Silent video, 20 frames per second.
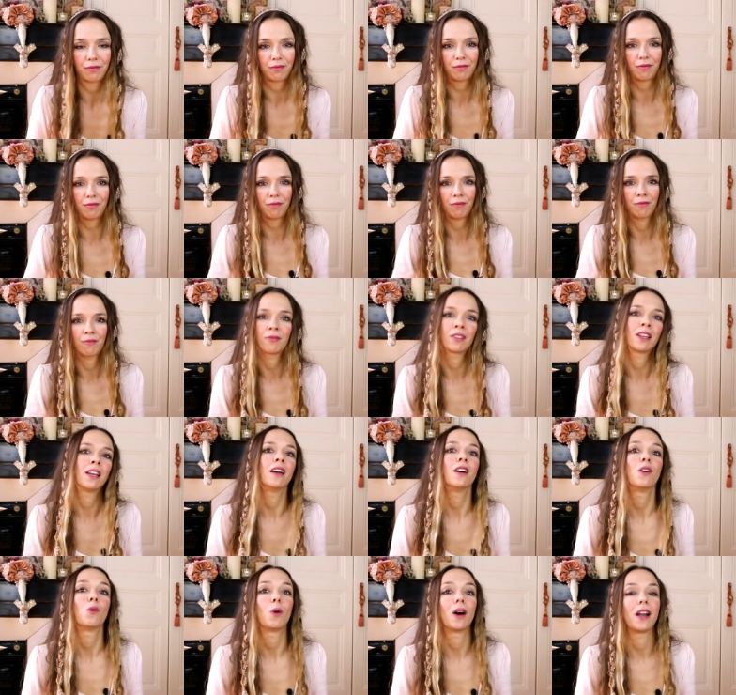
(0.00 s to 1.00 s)
too.
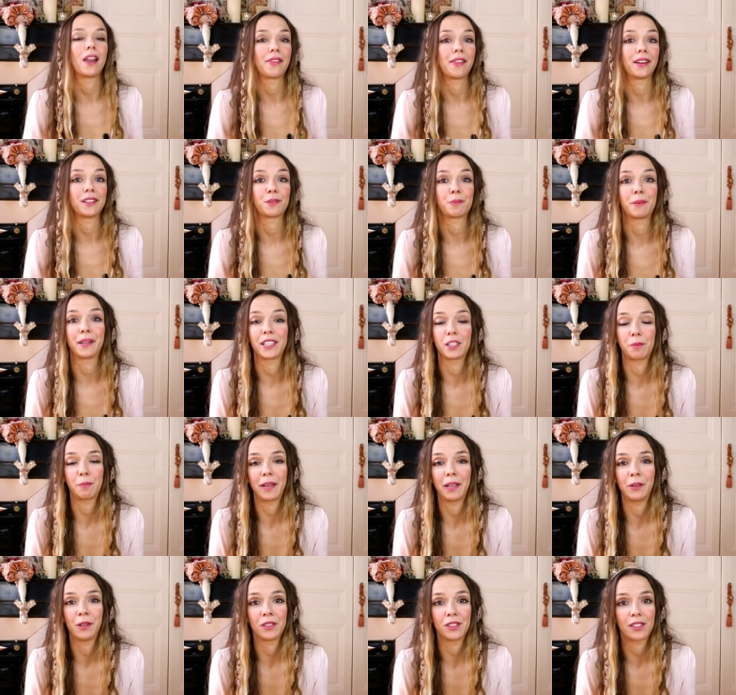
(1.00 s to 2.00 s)
Well, that's my
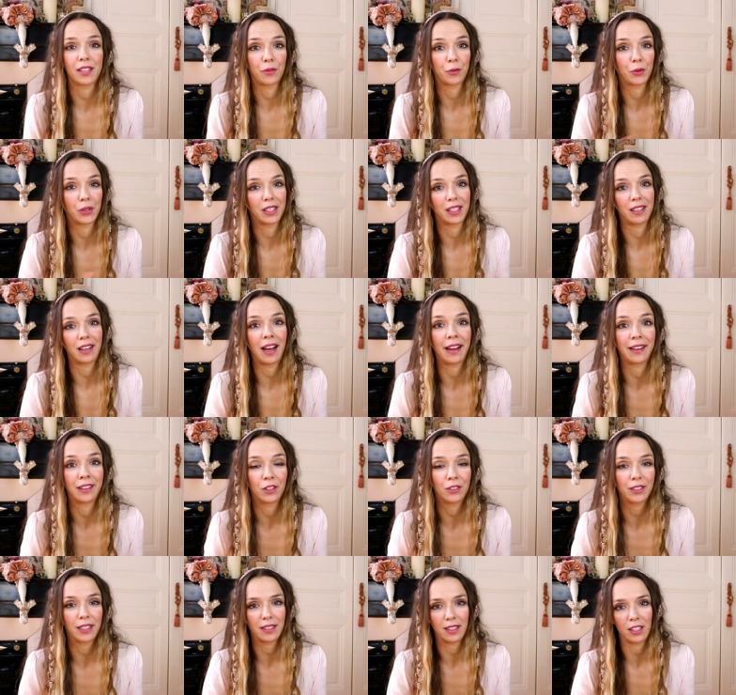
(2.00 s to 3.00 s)
experience, that's what I
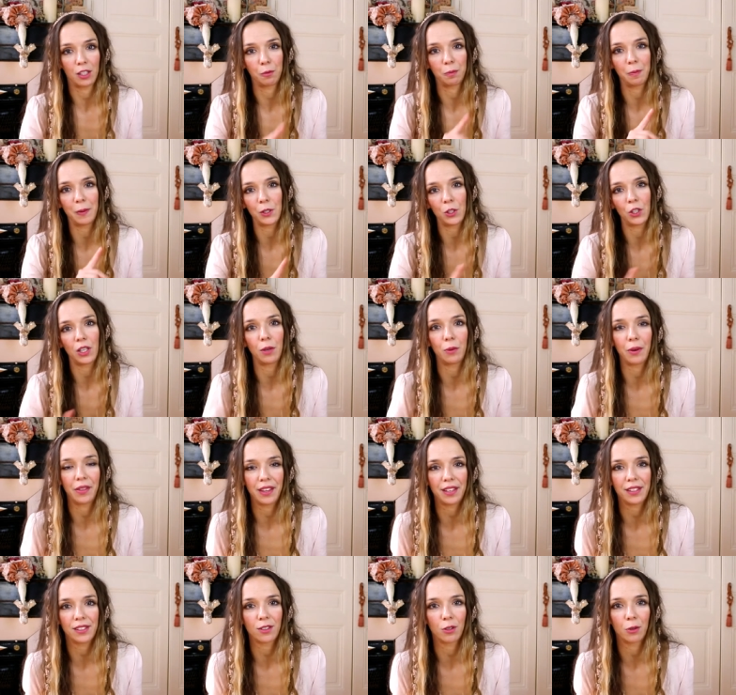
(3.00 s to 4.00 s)
noticed, especially with
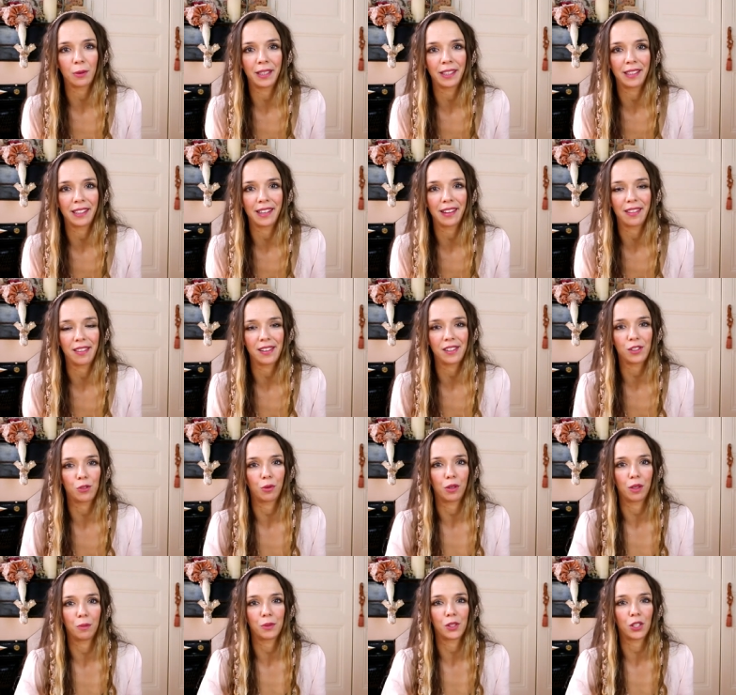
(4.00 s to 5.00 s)
this green in
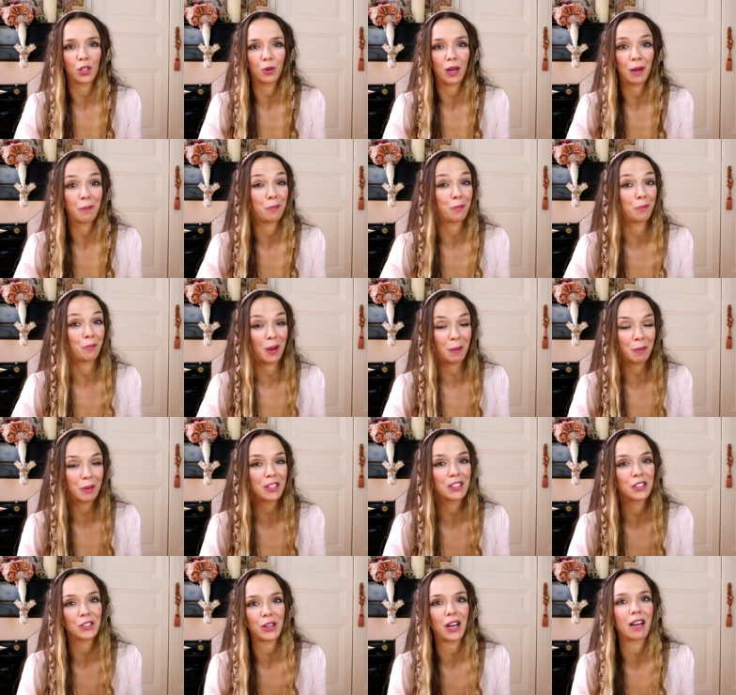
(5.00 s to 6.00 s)
this room. So I'm, I'm
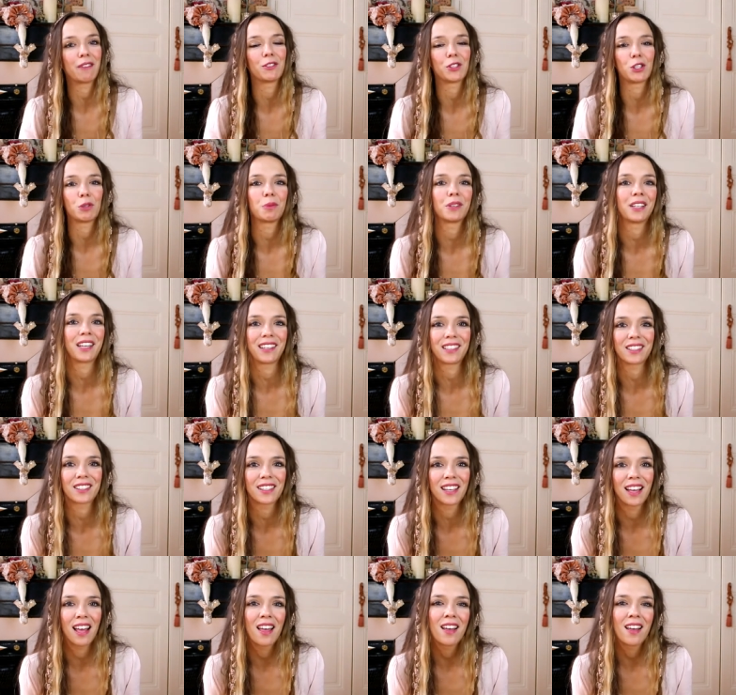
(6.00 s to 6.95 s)
going to have a super nice